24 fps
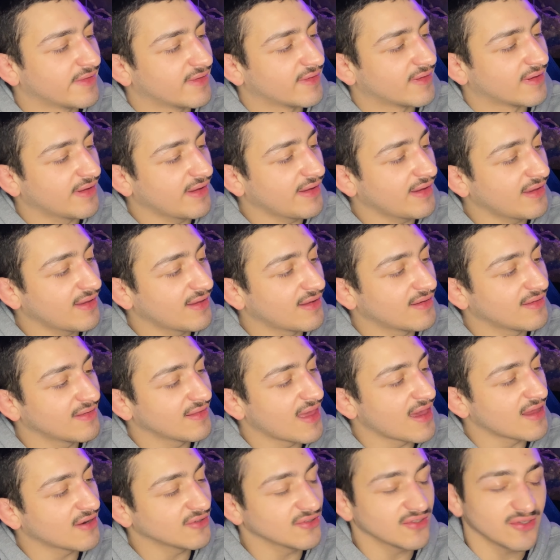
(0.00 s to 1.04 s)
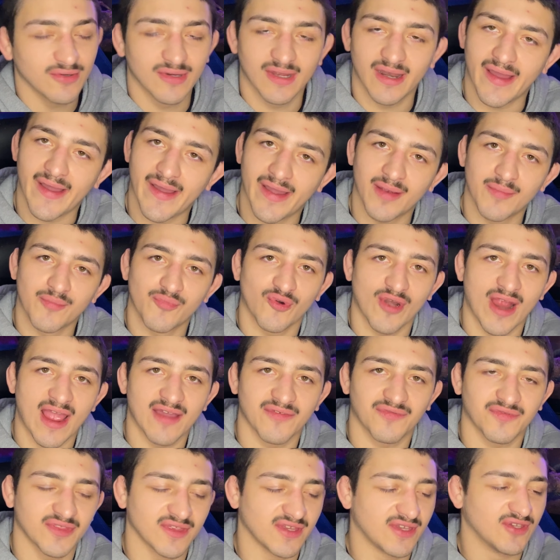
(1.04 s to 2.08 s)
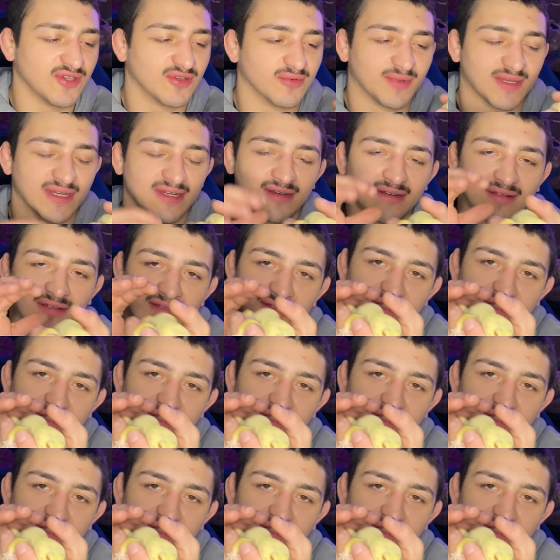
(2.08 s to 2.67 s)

And that'll do it. I'm Raph the Human.